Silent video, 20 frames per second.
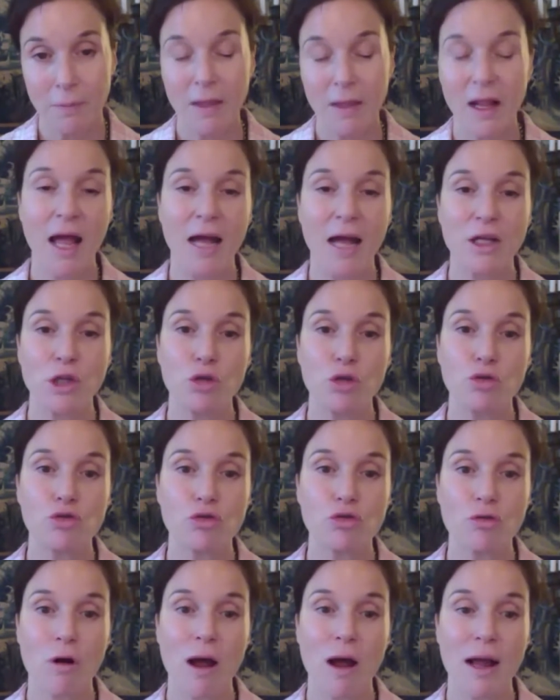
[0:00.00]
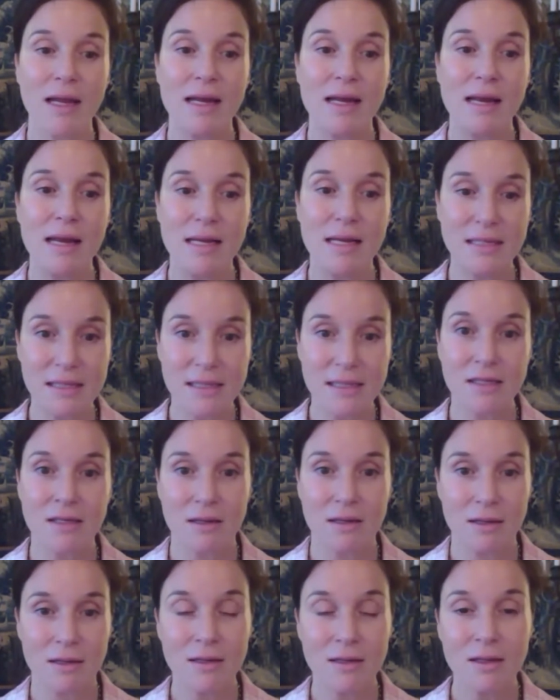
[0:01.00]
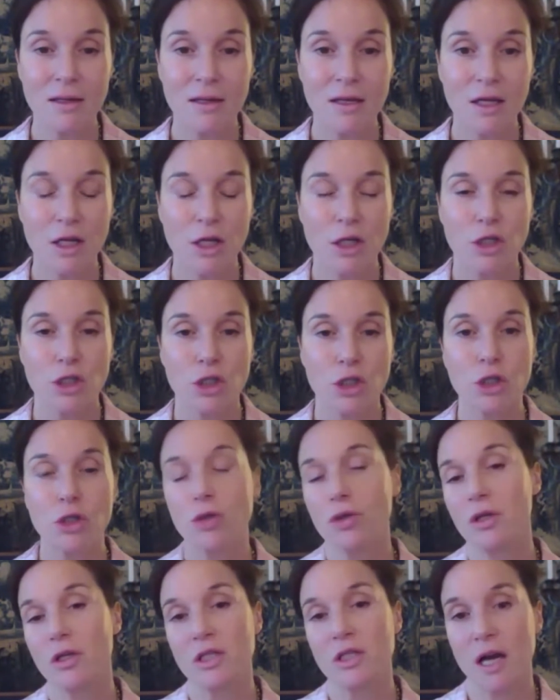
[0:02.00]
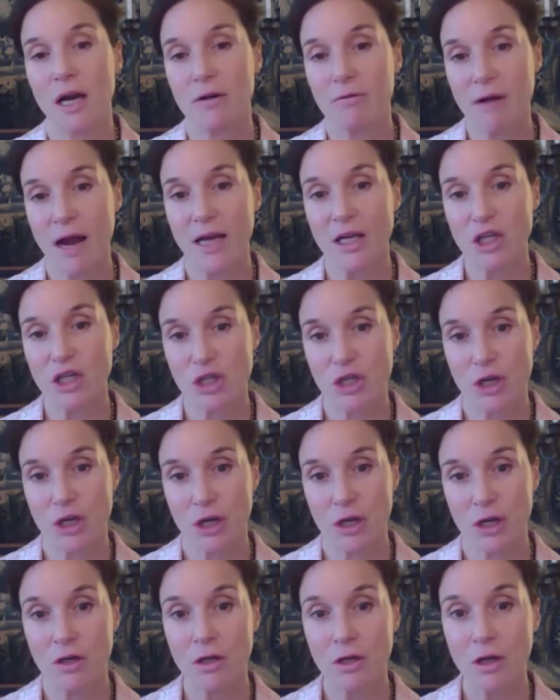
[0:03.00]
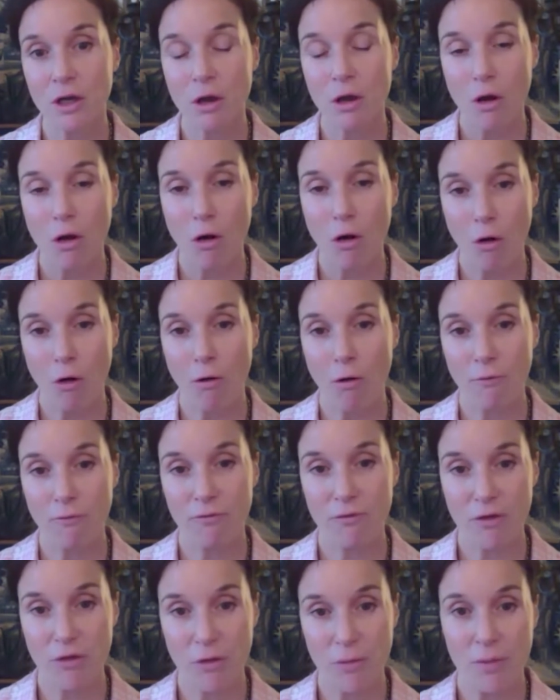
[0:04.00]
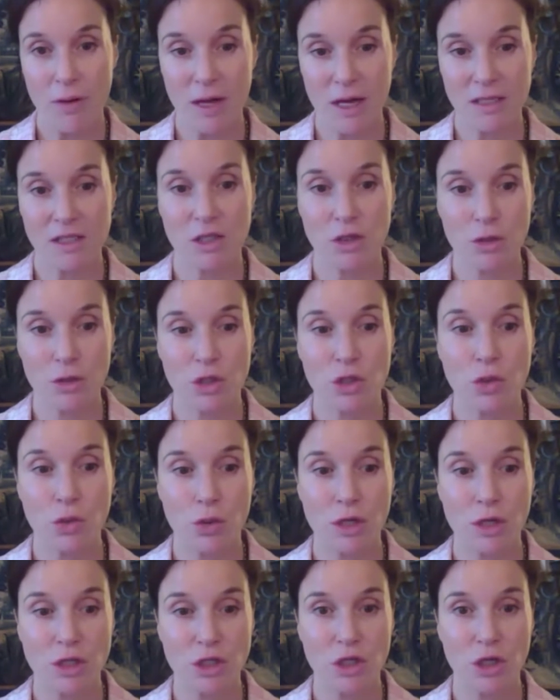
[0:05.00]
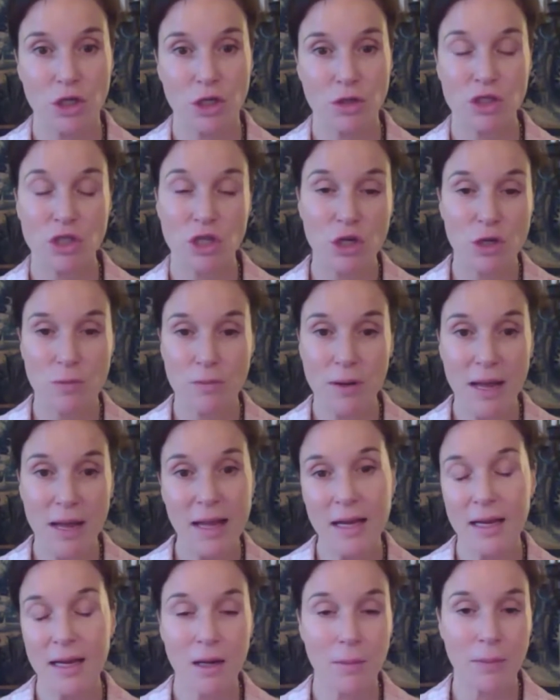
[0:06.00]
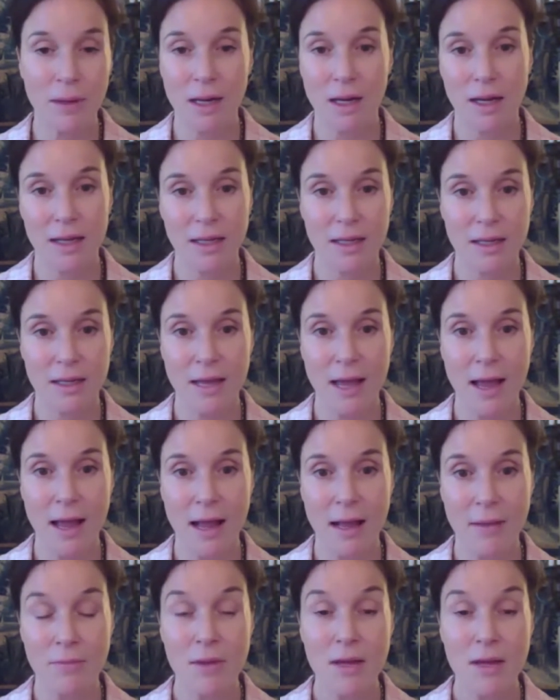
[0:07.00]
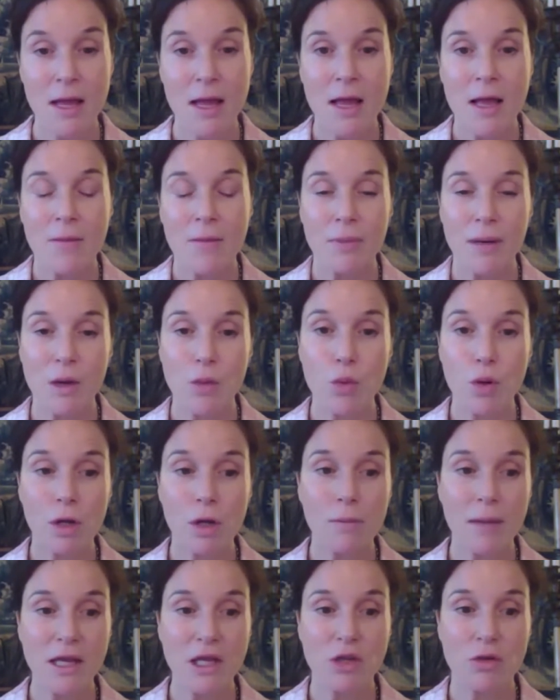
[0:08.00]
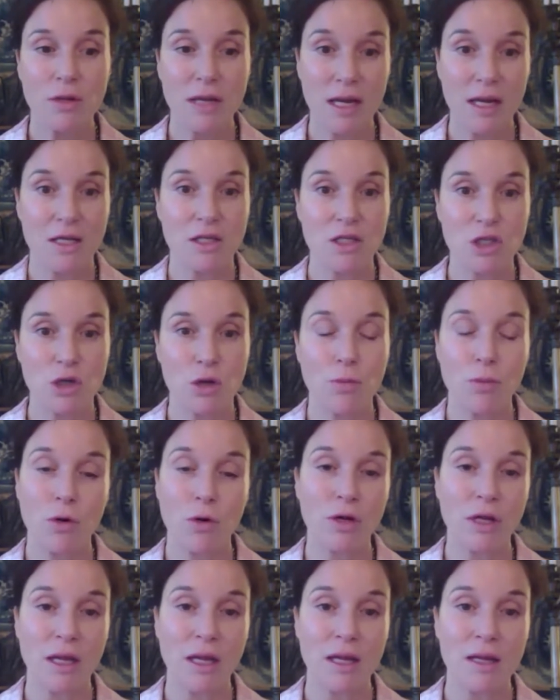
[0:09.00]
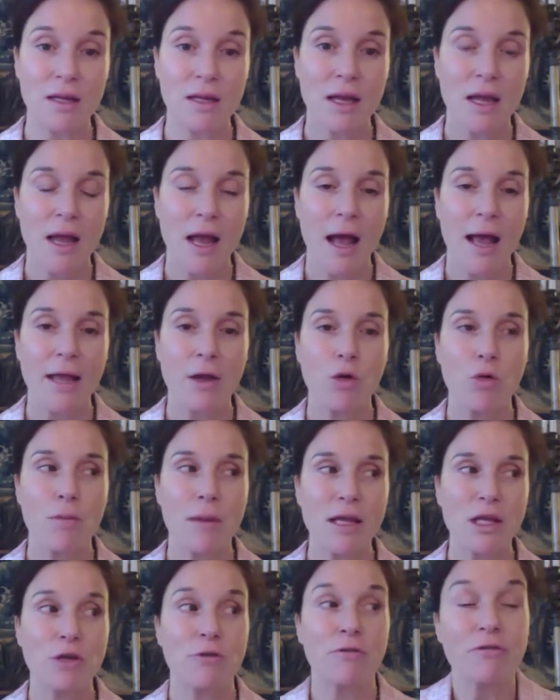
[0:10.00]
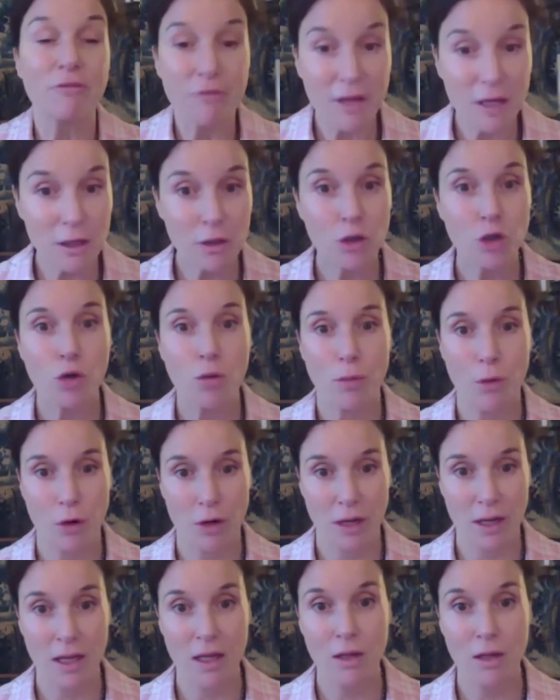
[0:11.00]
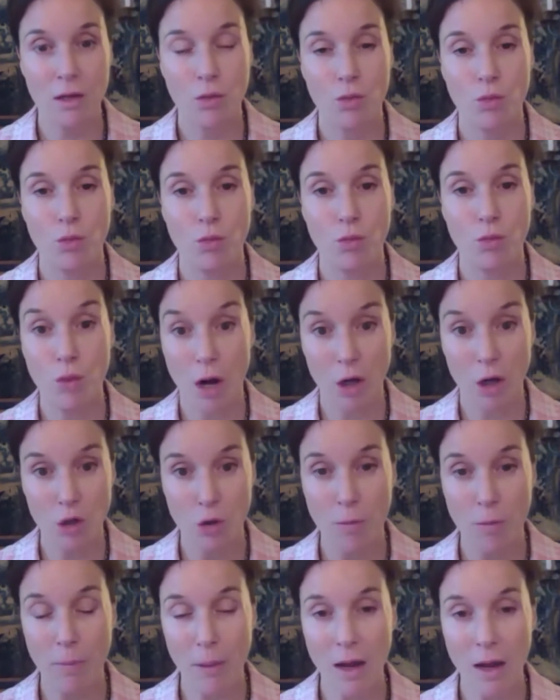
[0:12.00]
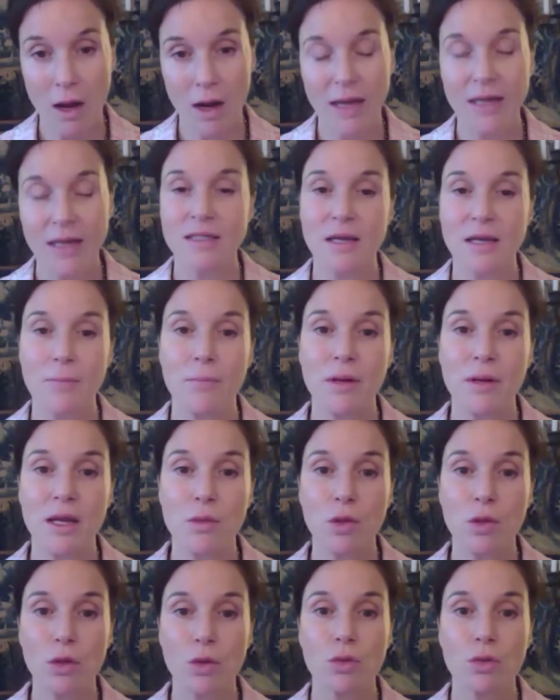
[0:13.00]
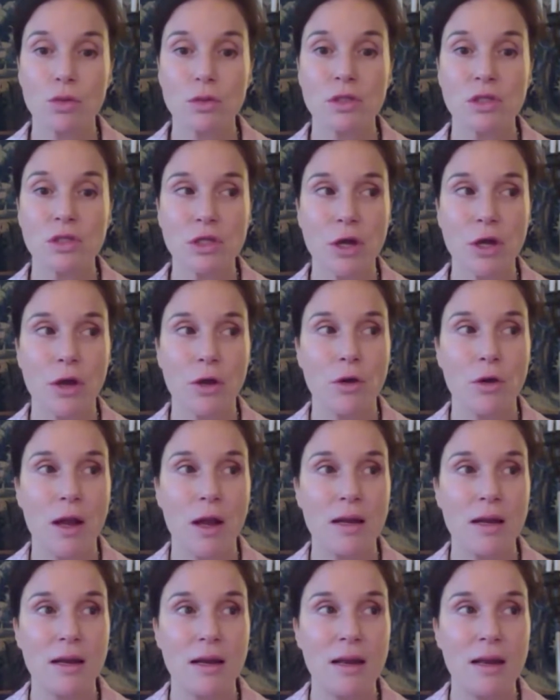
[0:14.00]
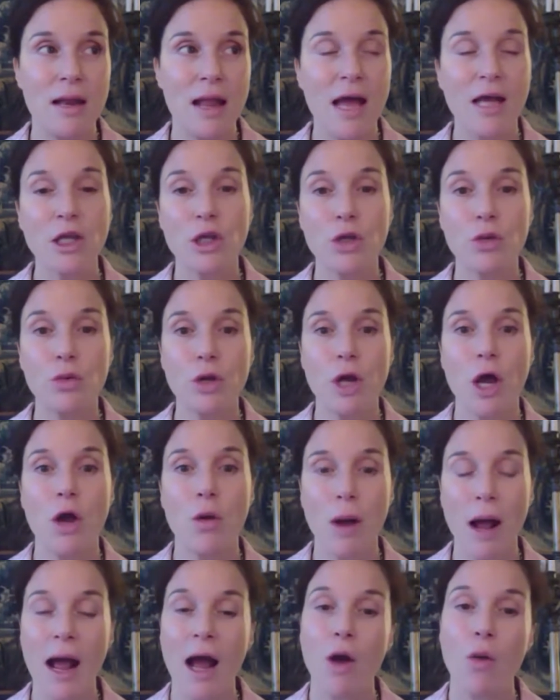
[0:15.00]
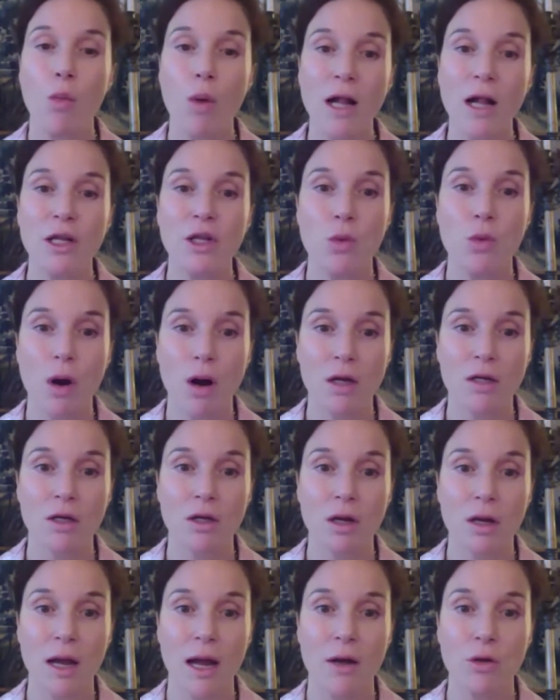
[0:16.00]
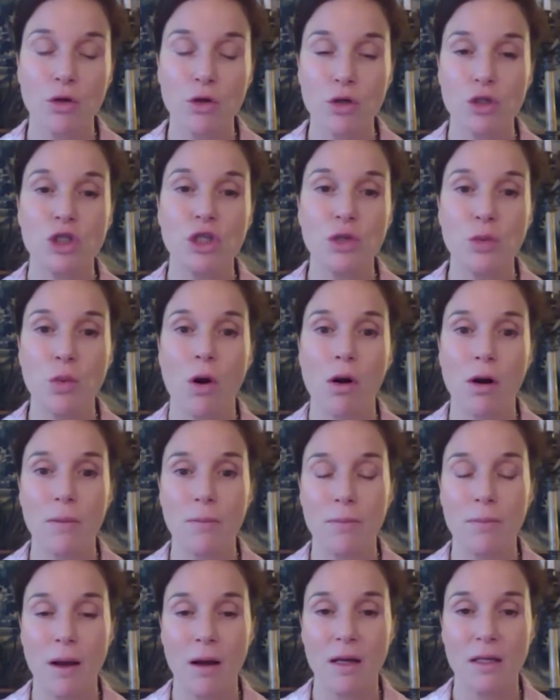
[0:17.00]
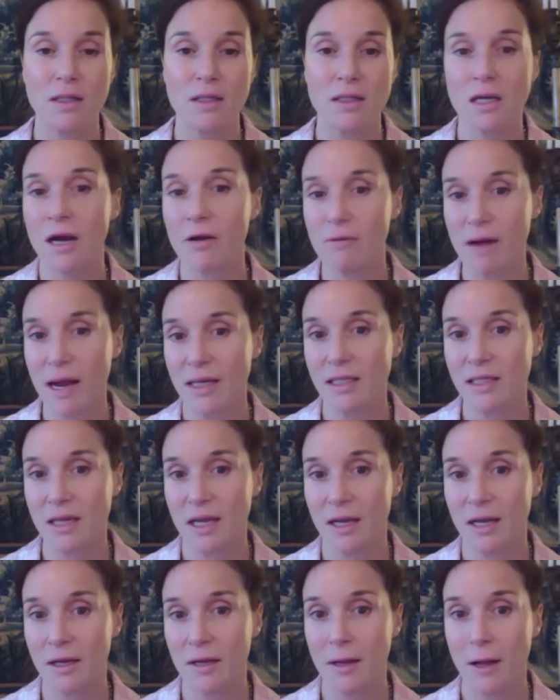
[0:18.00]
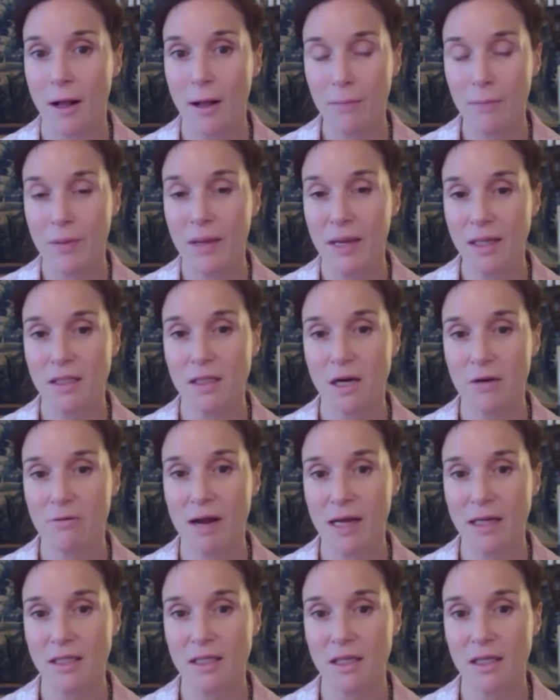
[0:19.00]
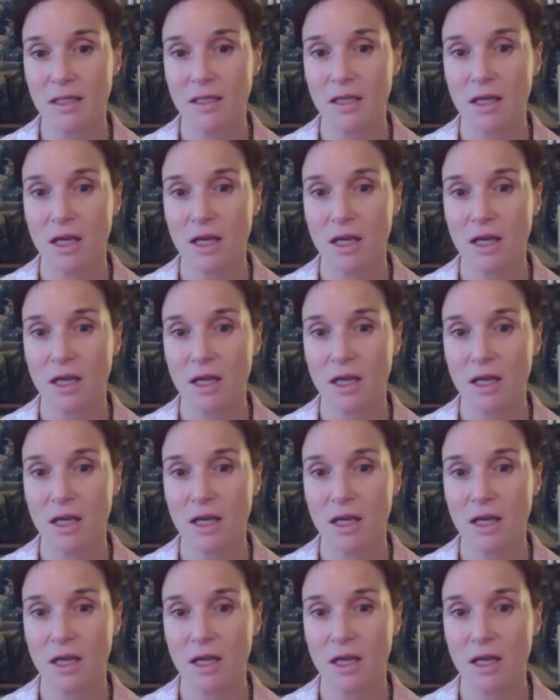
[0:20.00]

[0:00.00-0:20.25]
and you try and listen to the direction of the person who's talking to you. So you can play it a little bit like a game, but it will make you get into your body. It will make you feel your body while you're blind, but it will also let you know how well you are, how good you are at being directed.